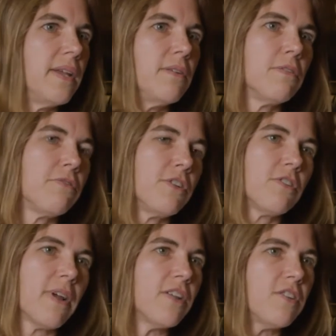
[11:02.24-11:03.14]
need
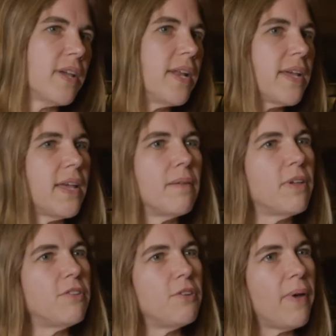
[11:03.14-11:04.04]
refrigeration. It can't
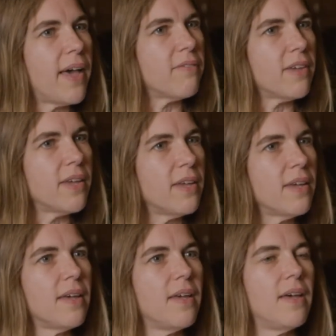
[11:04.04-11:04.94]
be too
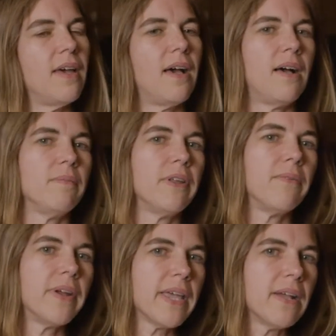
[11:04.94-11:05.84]
heavy. You
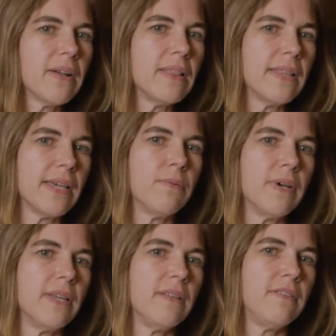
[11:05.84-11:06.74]
don't want to carry
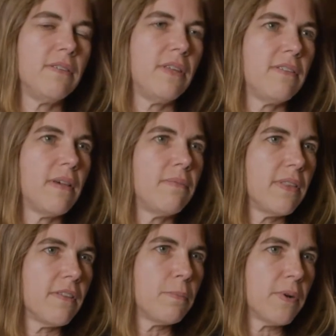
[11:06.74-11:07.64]
liquids. You need
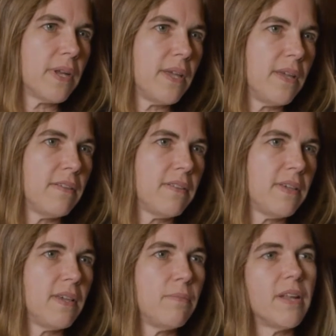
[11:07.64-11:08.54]
something that's pretty
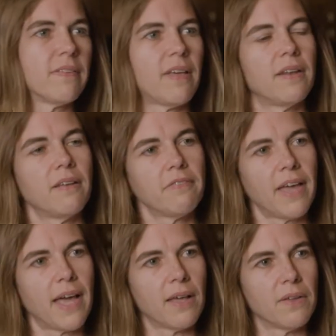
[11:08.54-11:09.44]
easy, but it's got enough
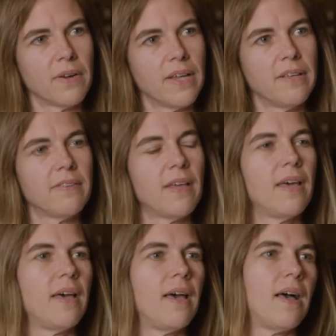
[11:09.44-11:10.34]
calories.
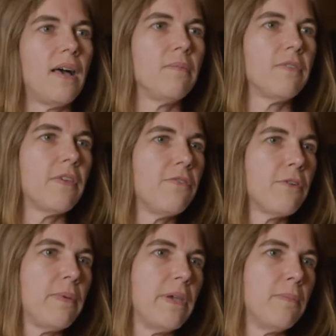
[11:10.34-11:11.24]
So
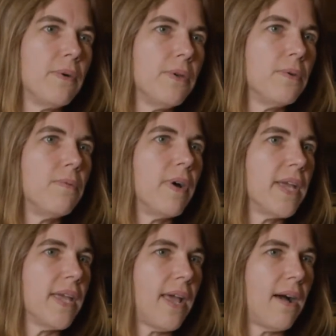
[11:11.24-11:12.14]
for people who want
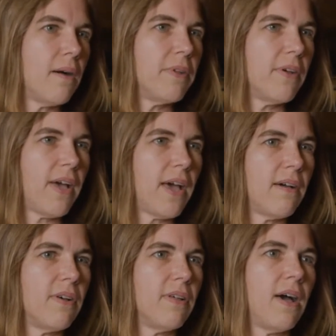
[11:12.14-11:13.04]
to get out but don't
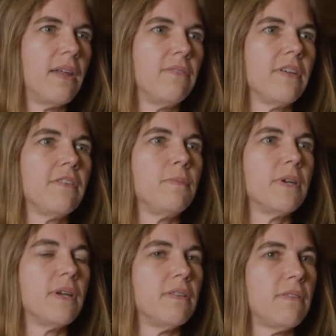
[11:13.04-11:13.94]
have a lot of
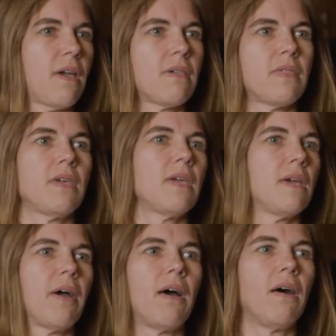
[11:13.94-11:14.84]
experience, like thinking
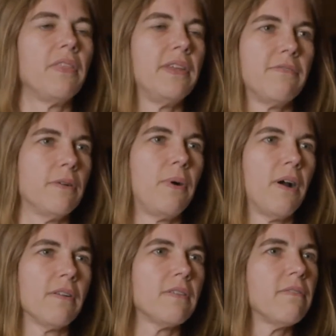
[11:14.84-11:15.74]
about all the different
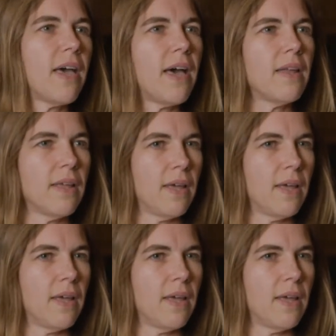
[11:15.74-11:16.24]
parts of that,